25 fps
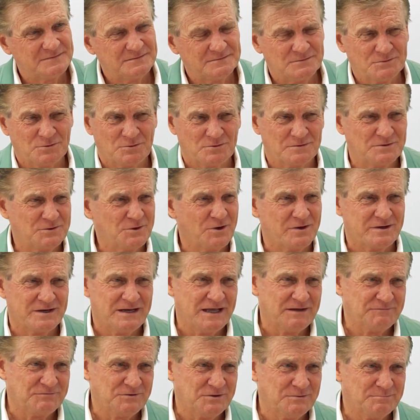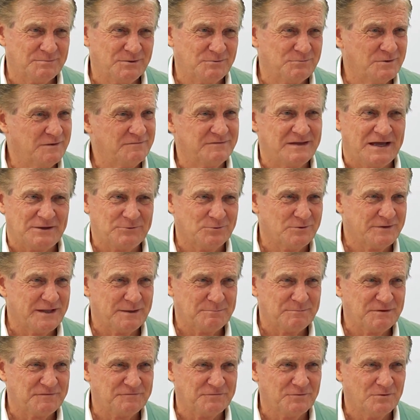look, God love you, but we've done all
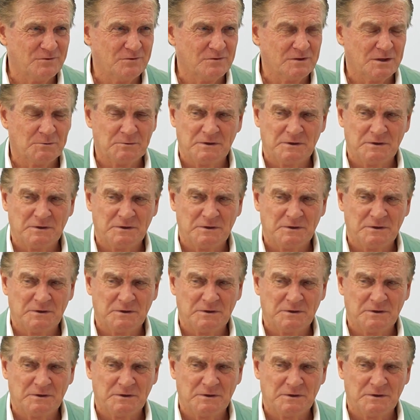that before.